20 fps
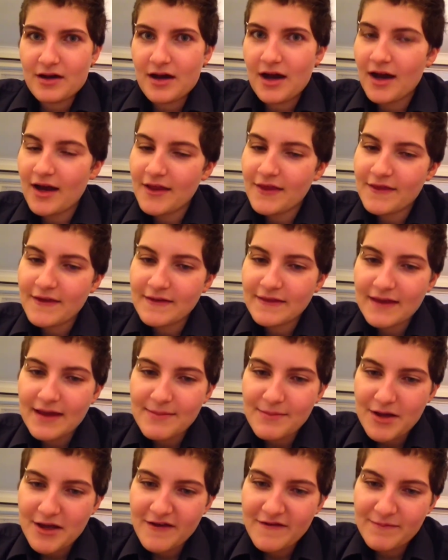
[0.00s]
I think
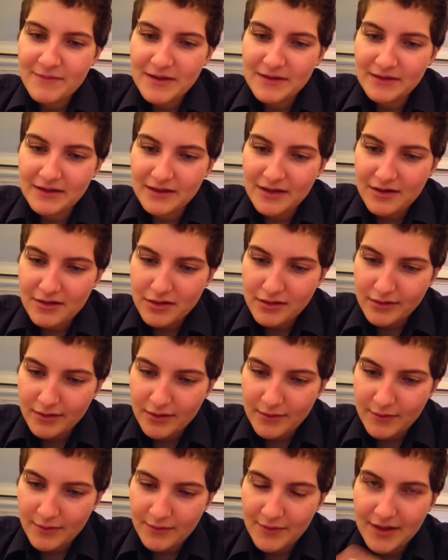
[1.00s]
that may have been the last
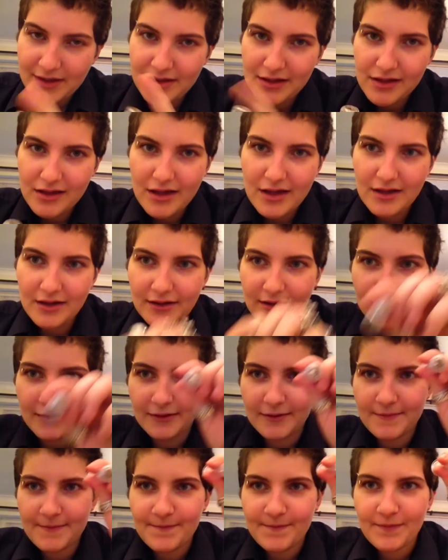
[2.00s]
time I went to see
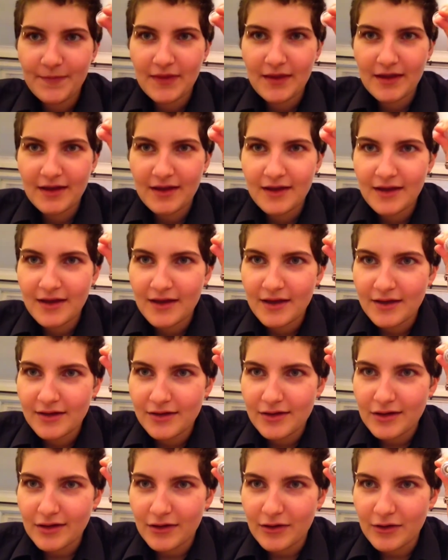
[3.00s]
her.
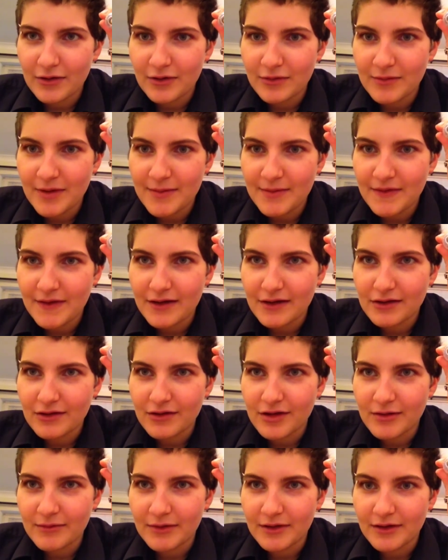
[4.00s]
So maybe that's got
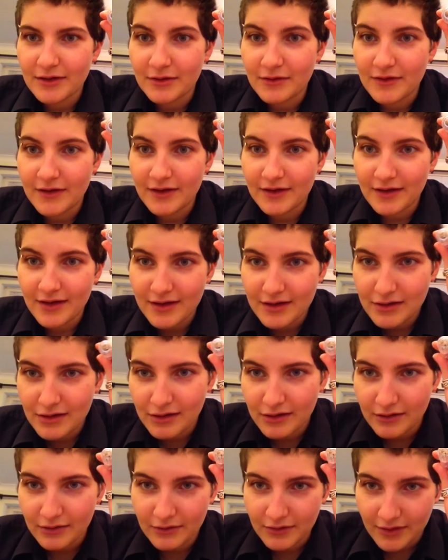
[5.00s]
something to do with it. And
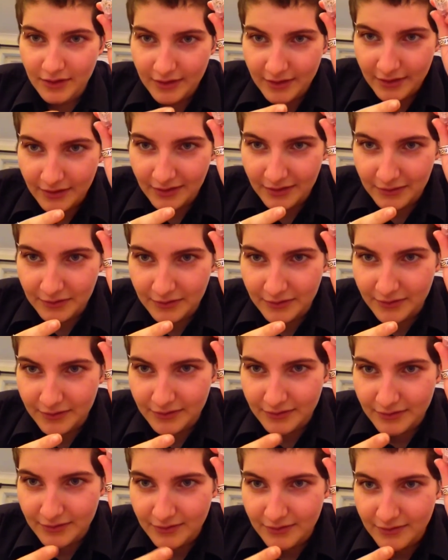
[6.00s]
yes, look at the little
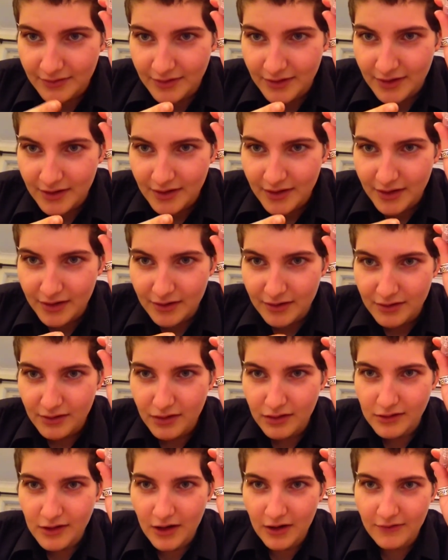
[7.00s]

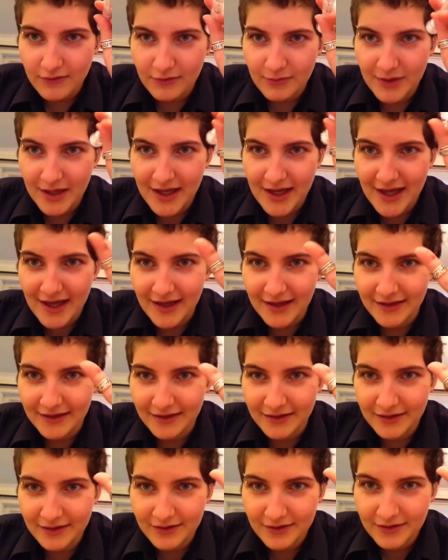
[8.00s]
scuff on my
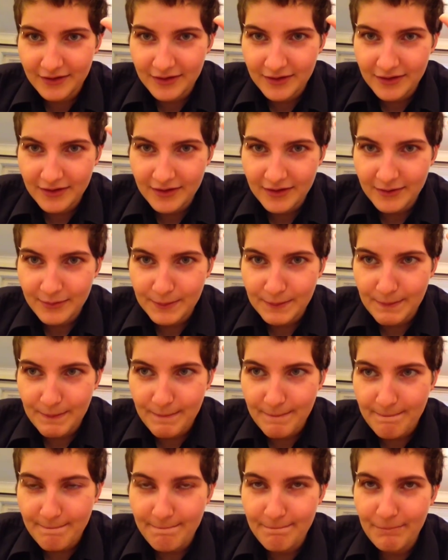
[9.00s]
hand.
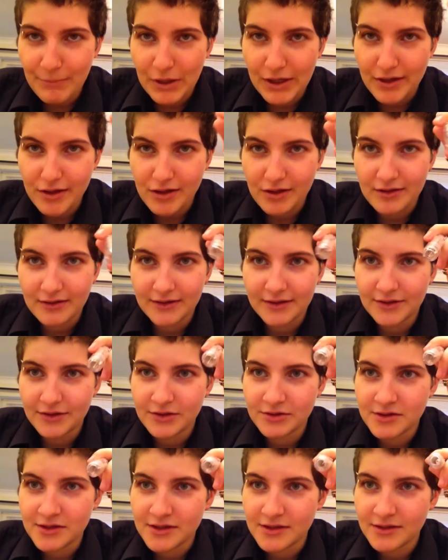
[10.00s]
Bicycle
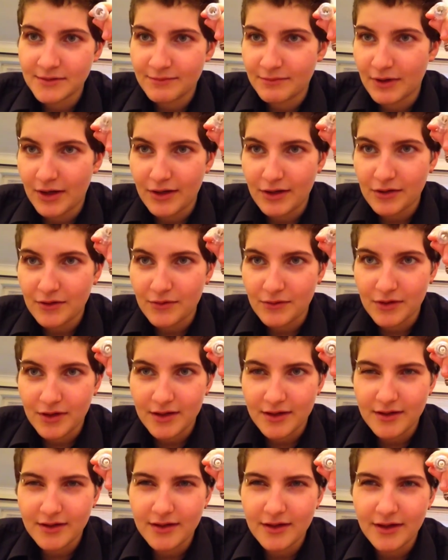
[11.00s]
injury. Bicycles are
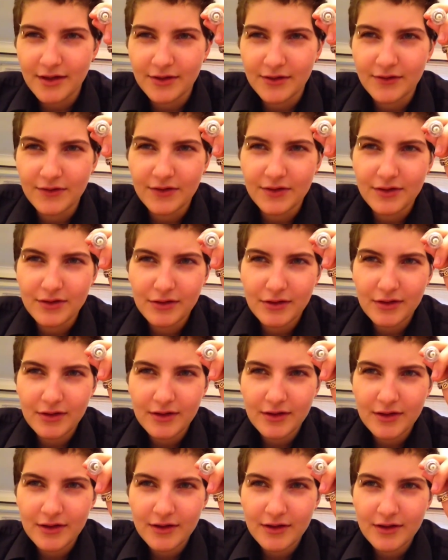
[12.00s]
dangerous.
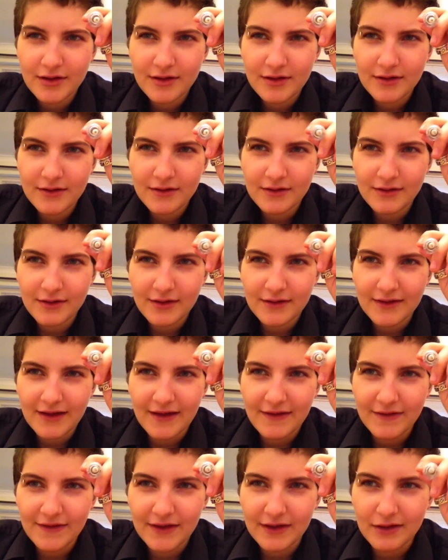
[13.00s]
Look at
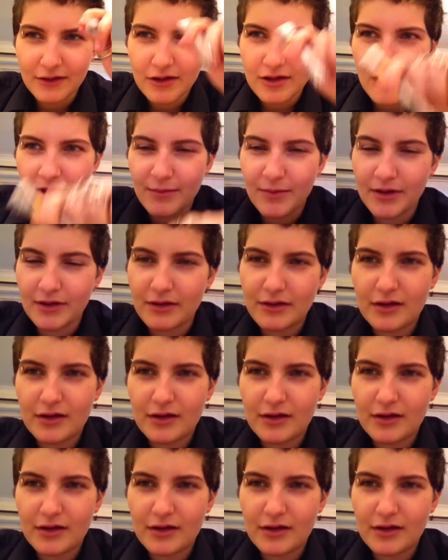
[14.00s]
that thing stabbing.